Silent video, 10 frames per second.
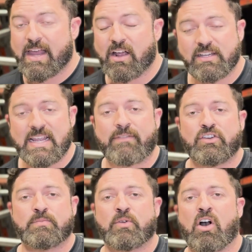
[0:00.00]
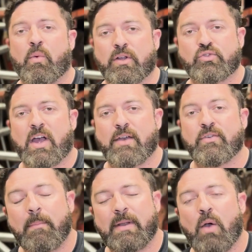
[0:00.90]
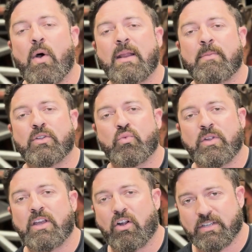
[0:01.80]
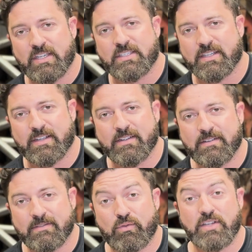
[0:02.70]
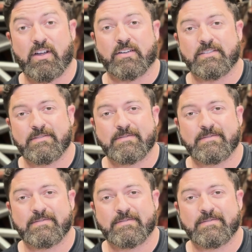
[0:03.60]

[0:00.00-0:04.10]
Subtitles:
Now, it doesn't have to just be all-wheel drive, but I want to build really artistic race cars.